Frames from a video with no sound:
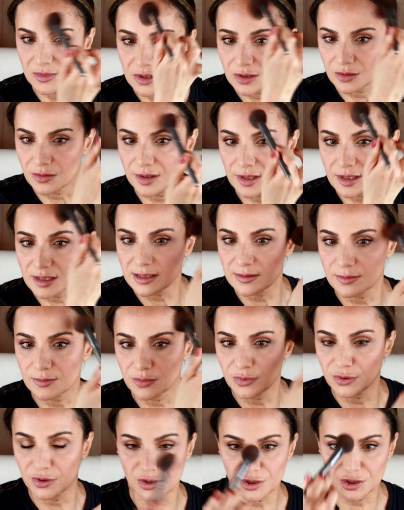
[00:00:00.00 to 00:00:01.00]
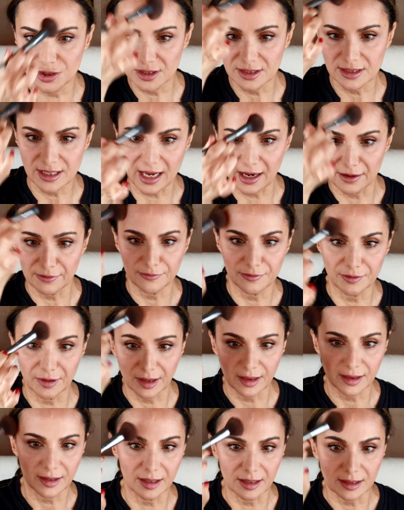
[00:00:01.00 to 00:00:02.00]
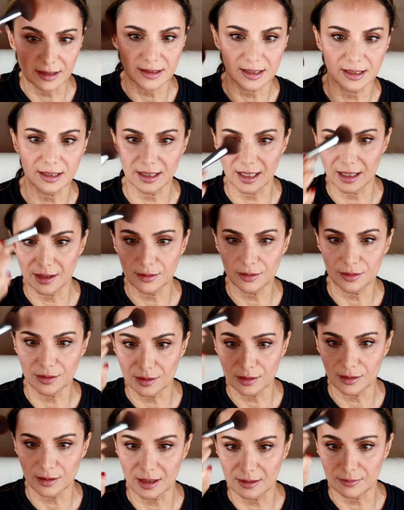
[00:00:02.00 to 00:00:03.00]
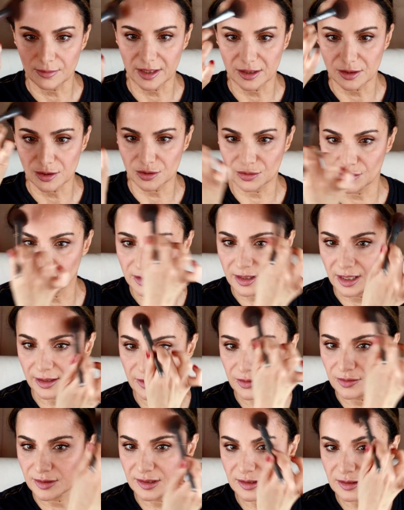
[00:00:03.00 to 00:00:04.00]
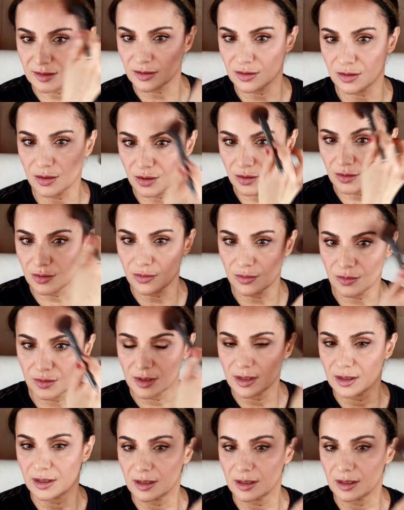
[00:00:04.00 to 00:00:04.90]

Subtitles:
So this merges everything together and makes sure that there is no,